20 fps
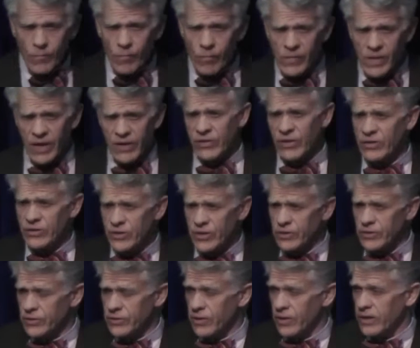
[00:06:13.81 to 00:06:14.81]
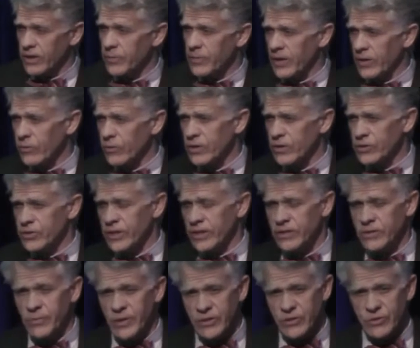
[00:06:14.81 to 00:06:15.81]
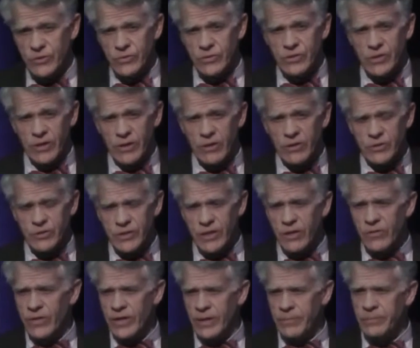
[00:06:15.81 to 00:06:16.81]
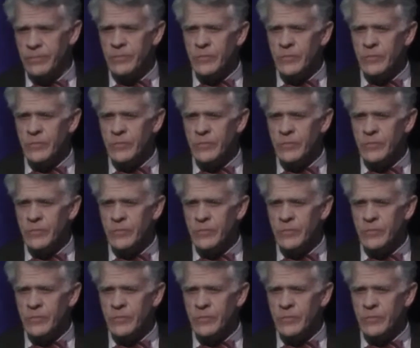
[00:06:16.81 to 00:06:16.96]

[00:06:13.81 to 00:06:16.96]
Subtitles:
As I start to talk about real estate to my students, I always tell them